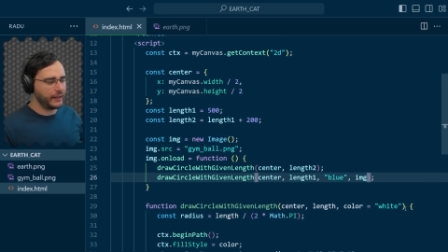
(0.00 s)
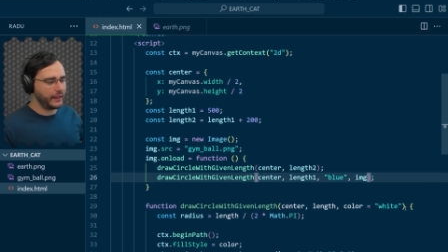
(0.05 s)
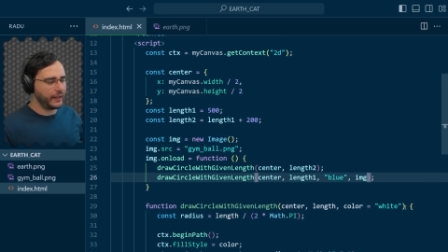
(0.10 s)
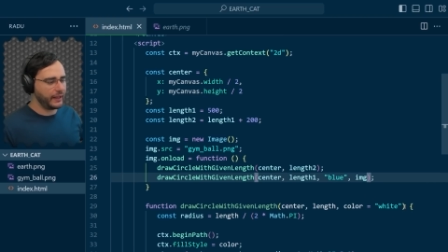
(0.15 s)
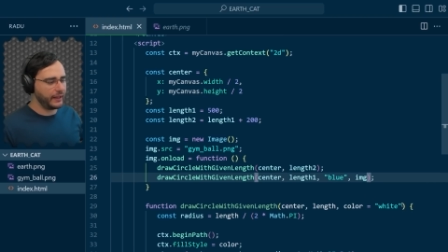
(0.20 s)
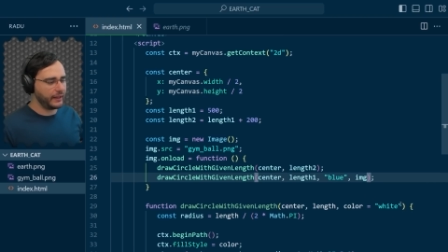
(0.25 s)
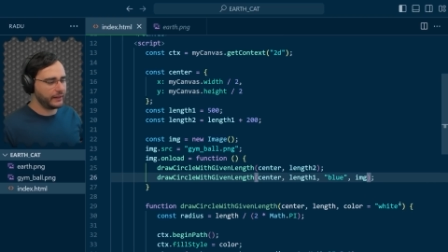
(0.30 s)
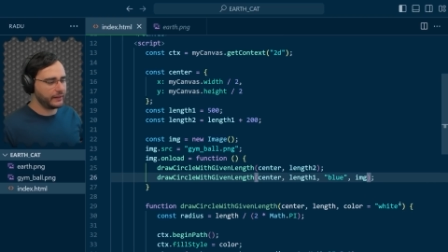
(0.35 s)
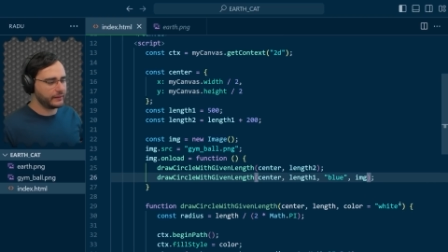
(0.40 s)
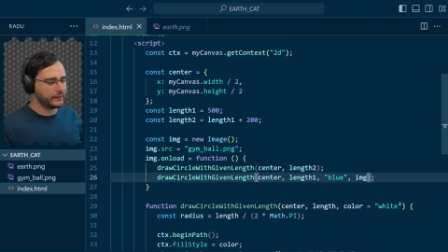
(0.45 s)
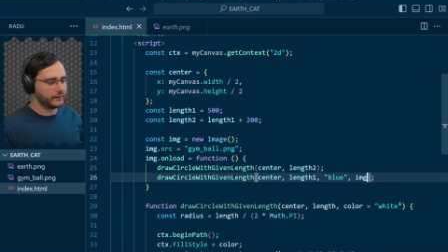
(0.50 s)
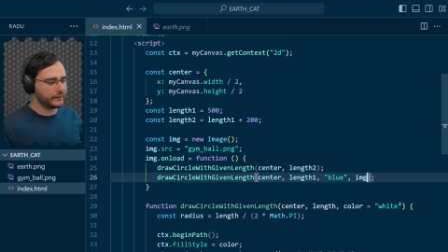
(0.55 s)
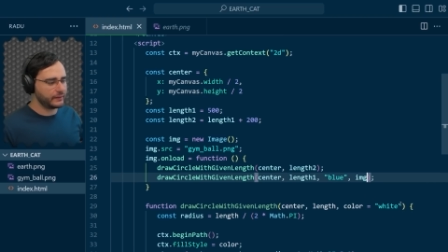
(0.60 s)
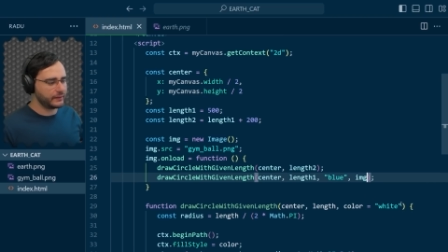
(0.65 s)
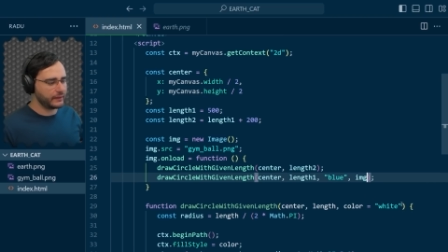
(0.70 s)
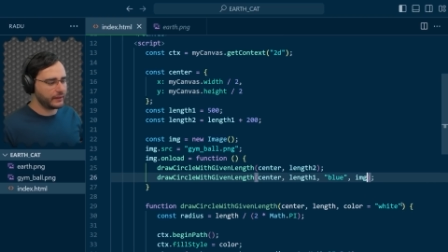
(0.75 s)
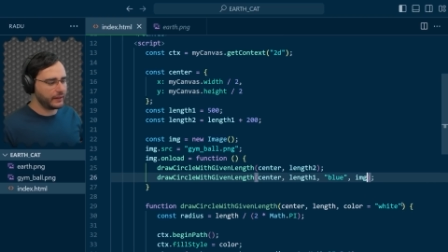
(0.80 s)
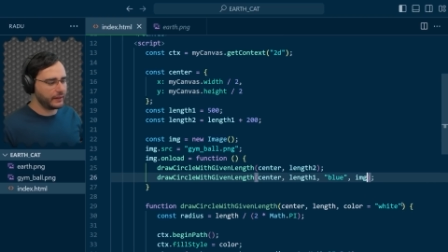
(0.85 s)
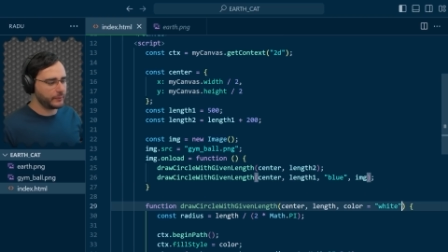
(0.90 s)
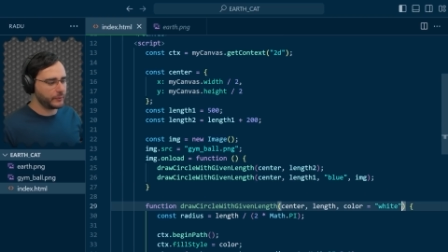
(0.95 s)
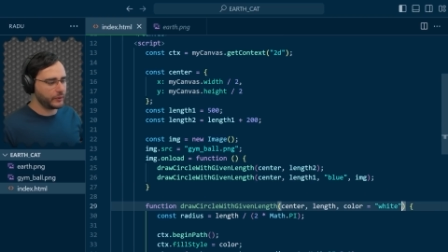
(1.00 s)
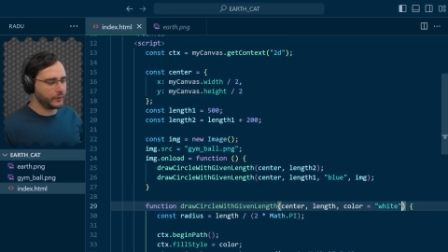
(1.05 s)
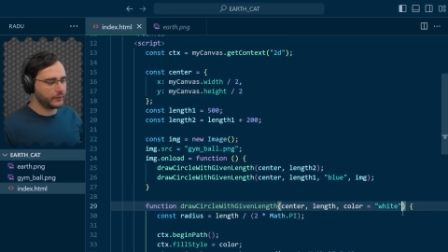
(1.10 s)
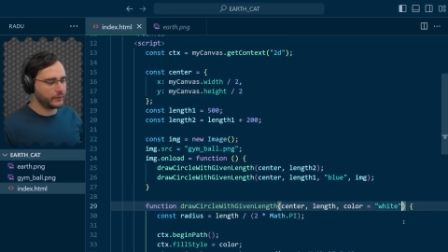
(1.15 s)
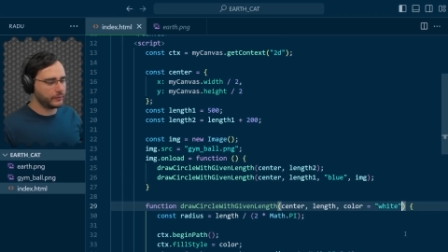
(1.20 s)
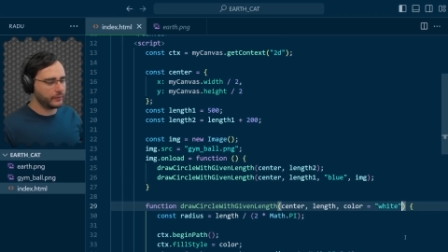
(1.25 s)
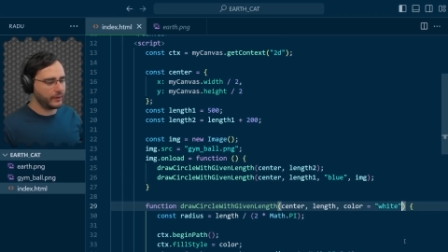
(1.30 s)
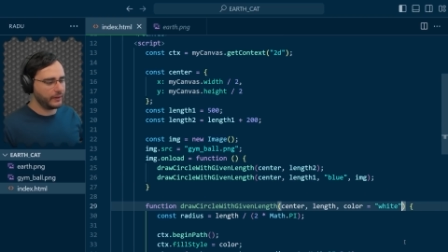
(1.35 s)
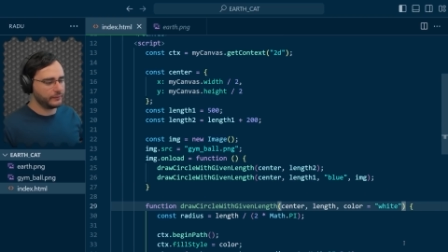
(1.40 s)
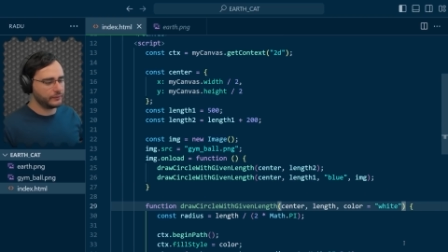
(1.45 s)
and I'm going
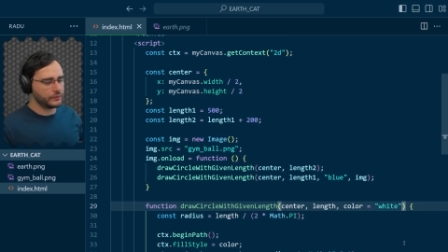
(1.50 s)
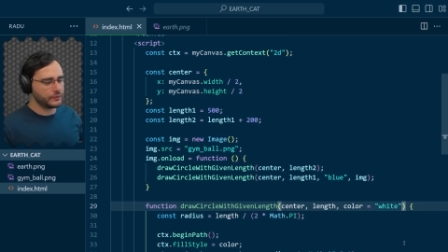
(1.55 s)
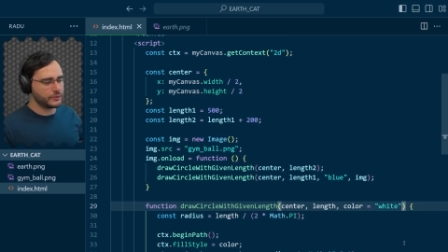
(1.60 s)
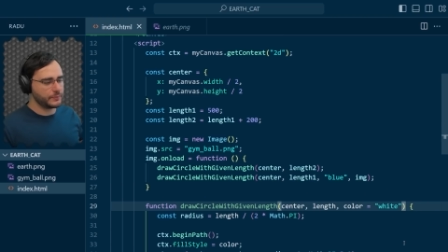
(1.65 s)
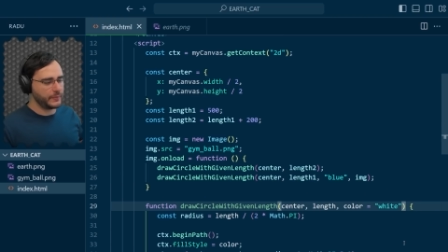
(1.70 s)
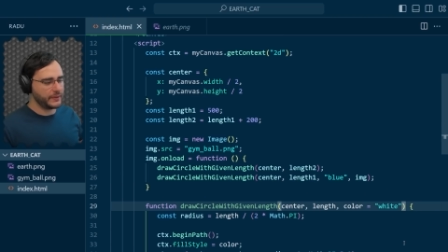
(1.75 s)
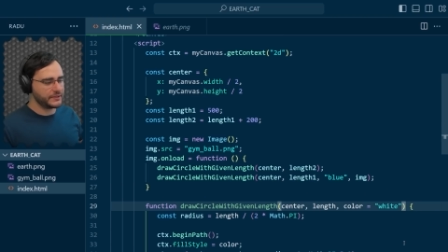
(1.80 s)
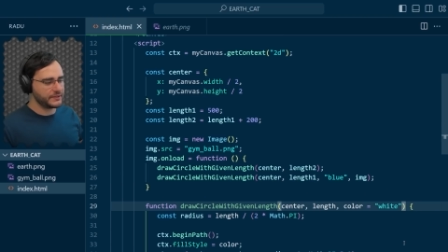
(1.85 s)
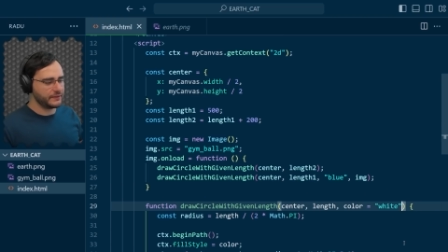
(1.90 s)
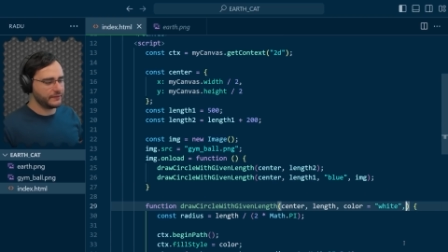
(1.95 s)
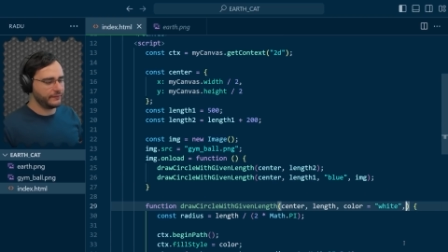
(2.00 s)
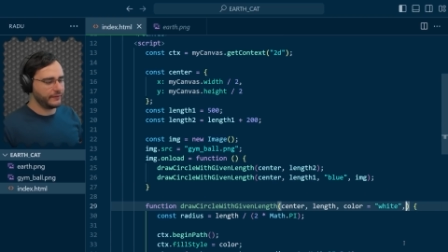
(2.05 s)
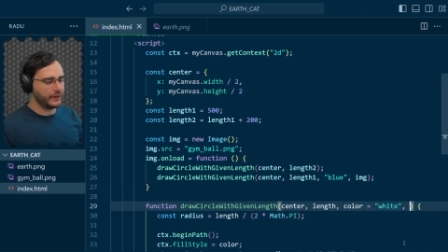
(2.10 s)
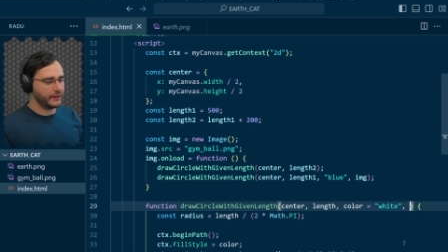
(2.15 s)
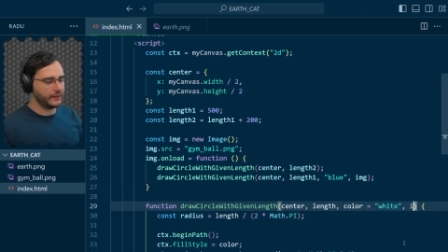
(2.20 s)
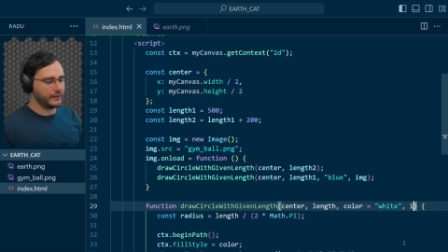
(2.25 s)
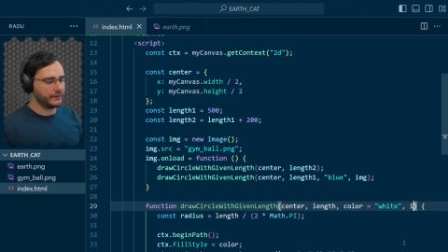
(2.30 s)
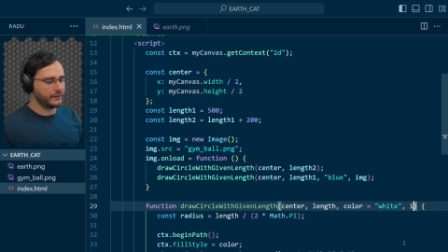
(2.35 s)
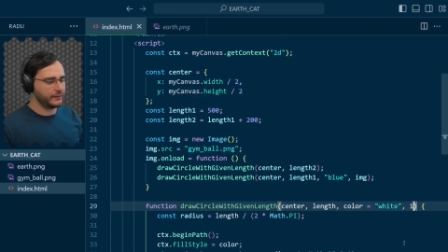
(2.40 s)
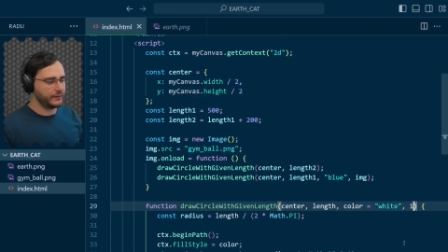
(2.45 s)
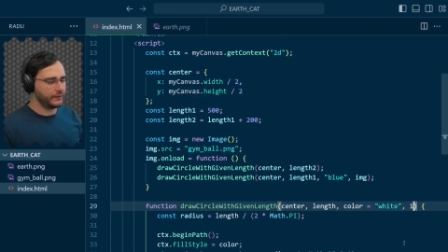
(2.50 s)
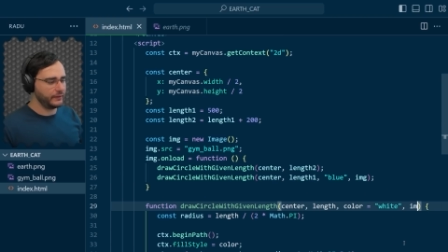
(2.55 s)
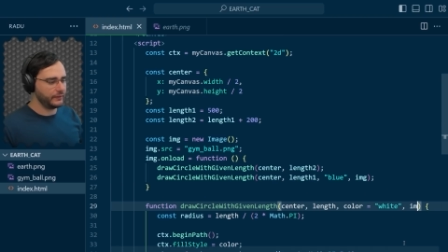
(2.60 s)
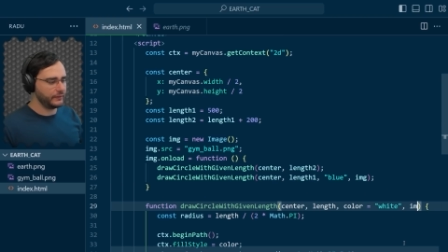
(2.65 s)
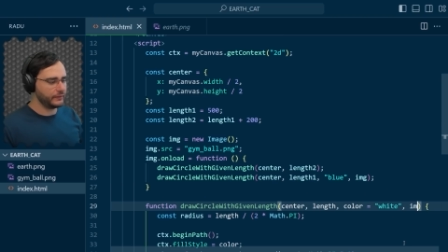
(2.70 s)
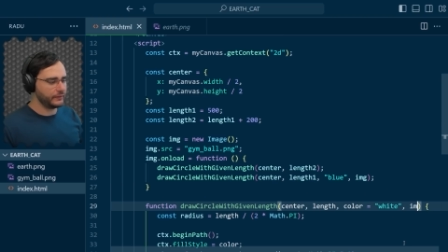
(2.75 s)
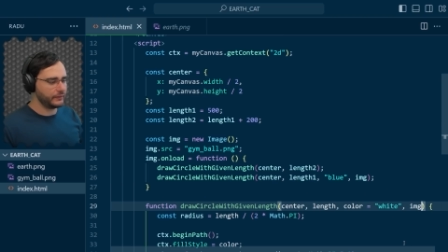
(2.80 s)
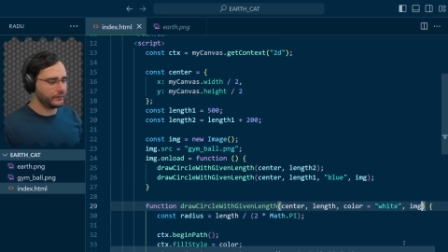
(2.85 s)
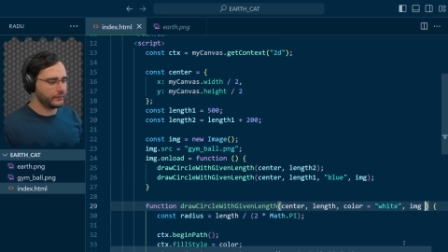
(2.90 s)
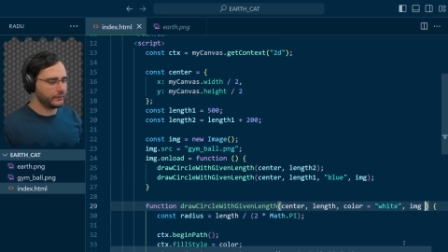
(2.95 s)
to have to specify it
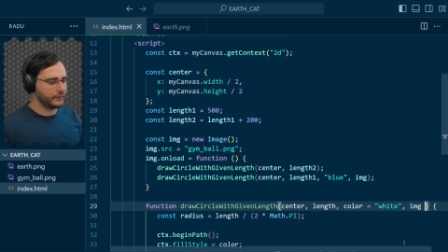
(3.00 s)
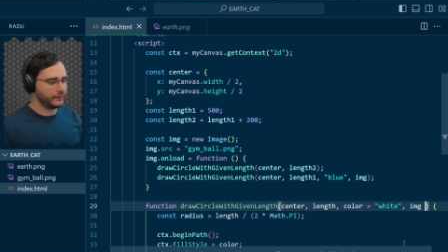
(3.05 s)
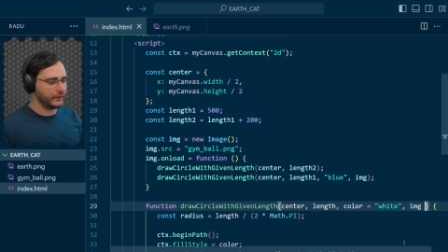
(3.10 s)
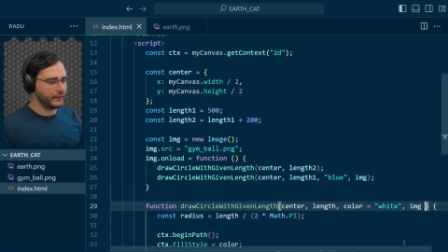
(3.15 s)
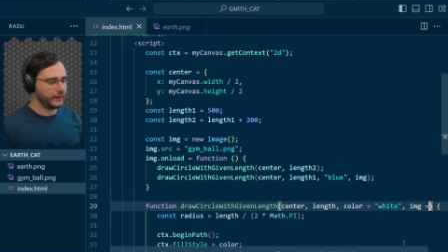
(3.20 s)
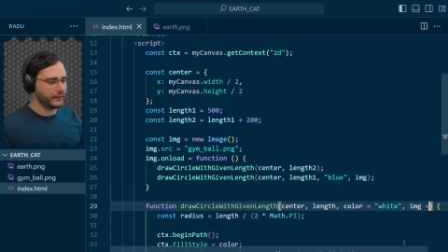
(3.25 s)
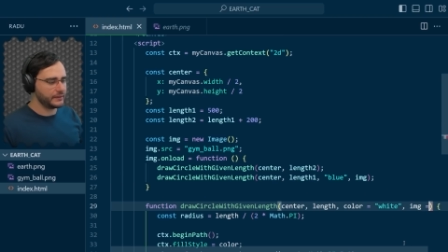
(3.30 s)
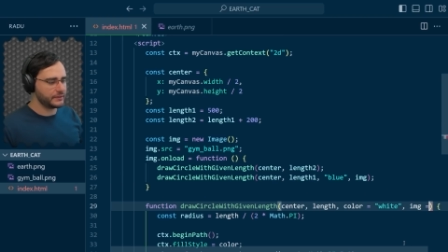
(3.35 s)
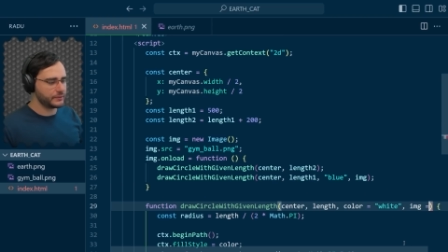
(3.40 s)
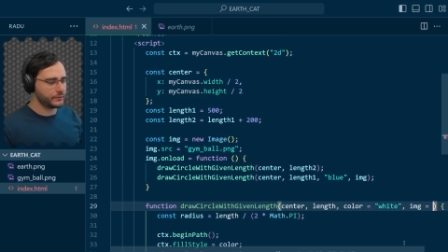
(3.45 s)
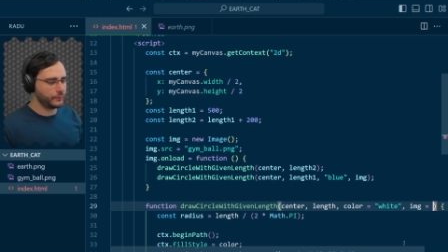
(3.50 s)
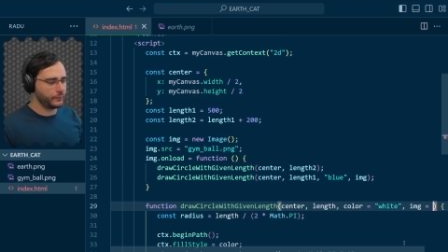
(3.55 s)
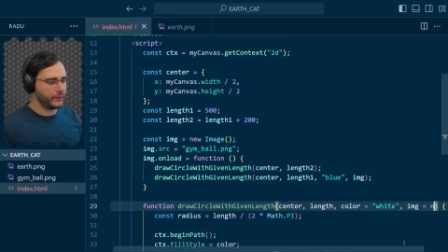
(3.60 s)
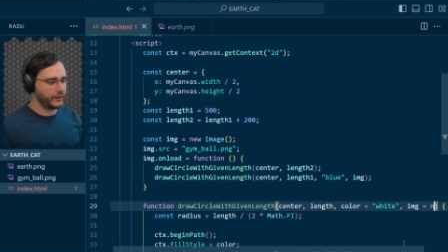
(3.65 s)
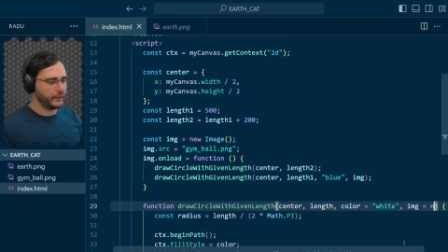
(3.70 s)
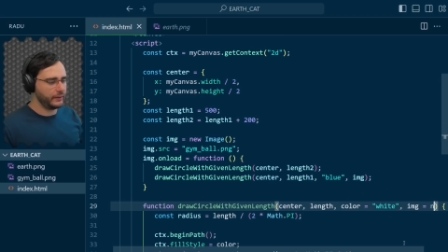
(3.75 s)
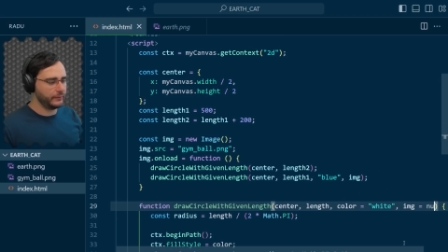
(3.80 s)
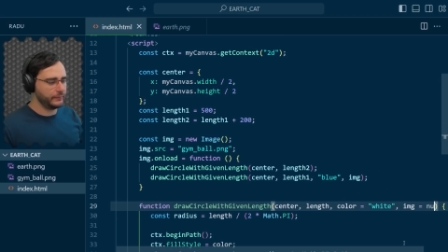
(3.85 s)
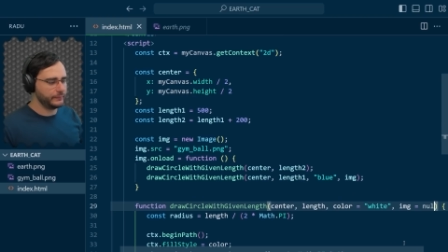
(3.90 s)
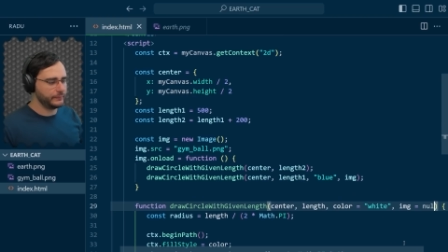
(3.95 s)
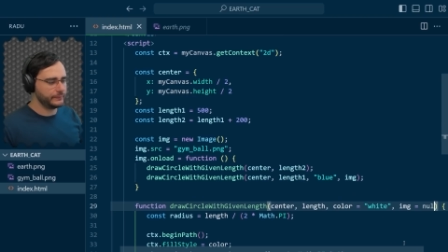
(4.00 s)
here as well.